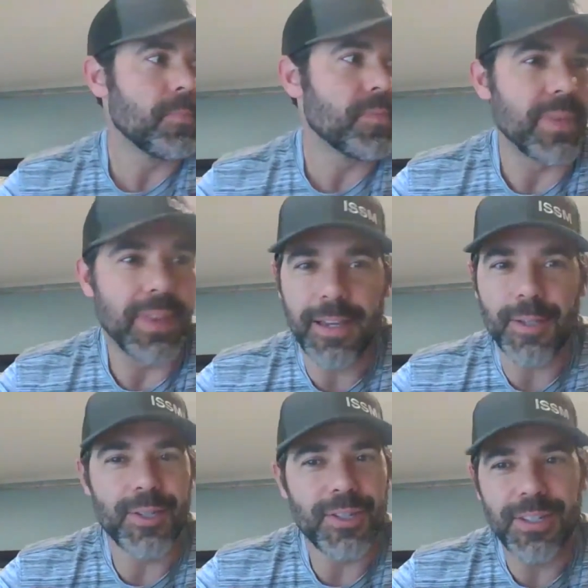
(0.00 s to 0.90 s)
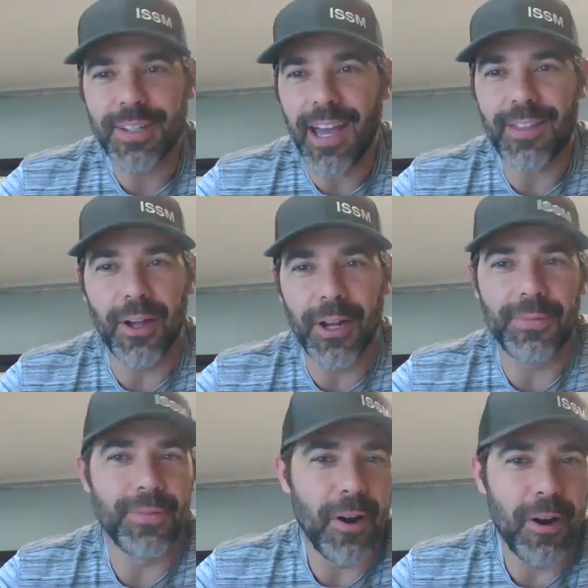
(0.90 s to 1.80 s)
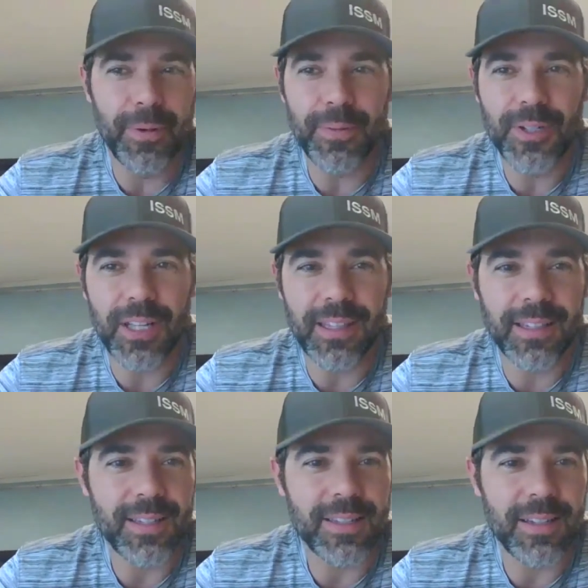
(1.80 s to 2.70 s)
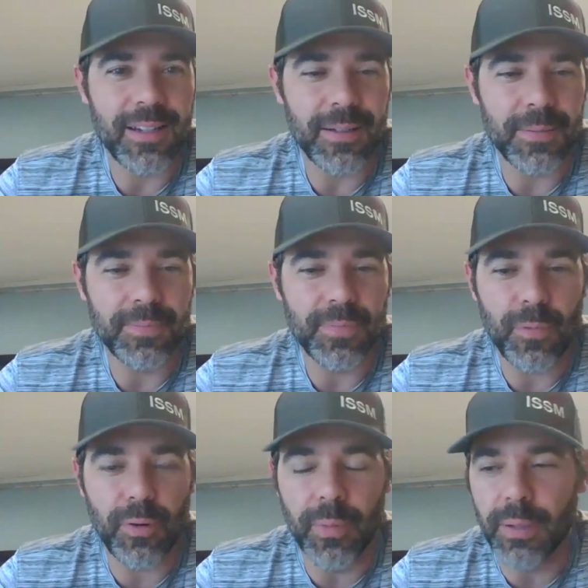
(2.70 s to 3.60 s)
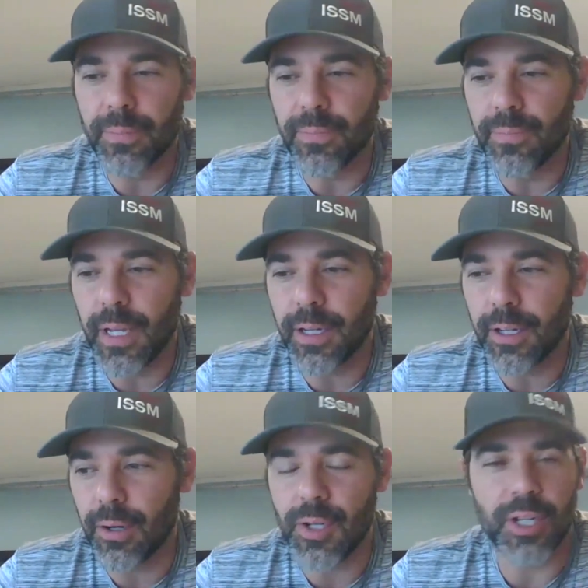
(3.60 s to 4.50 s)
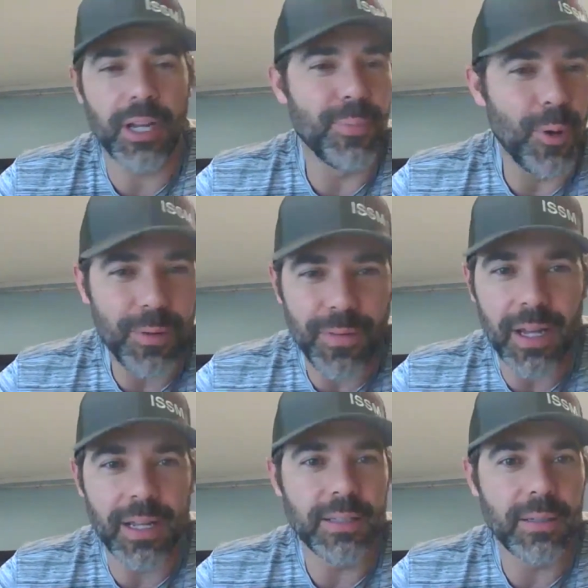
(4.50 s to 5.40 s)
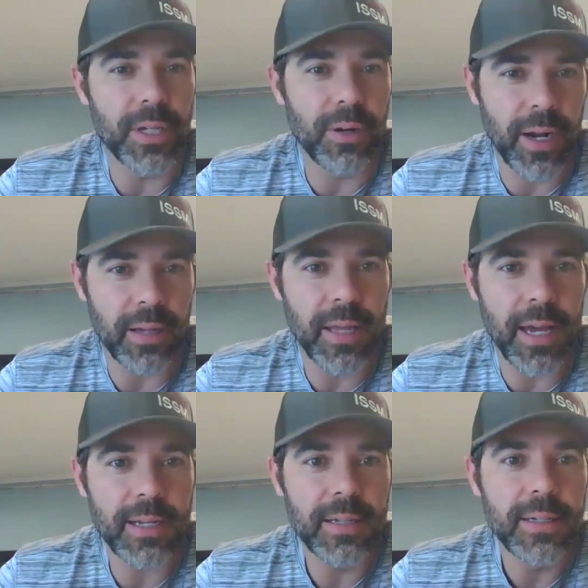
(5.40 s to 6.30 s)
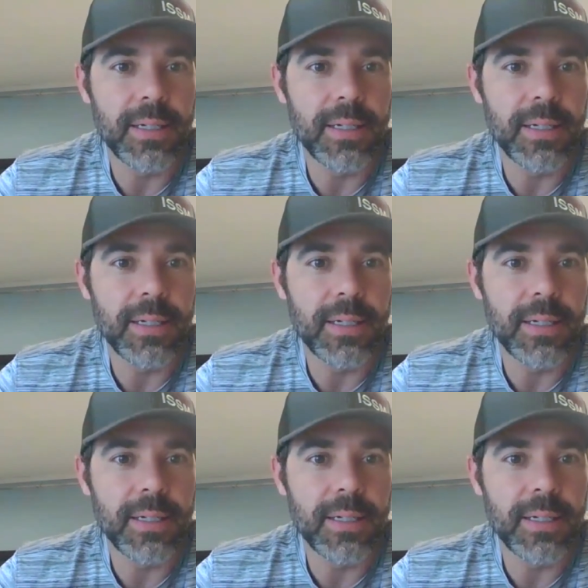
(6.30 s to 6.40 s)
nice athletic environment, which I think is um, for me encouraging and motivating to be around that.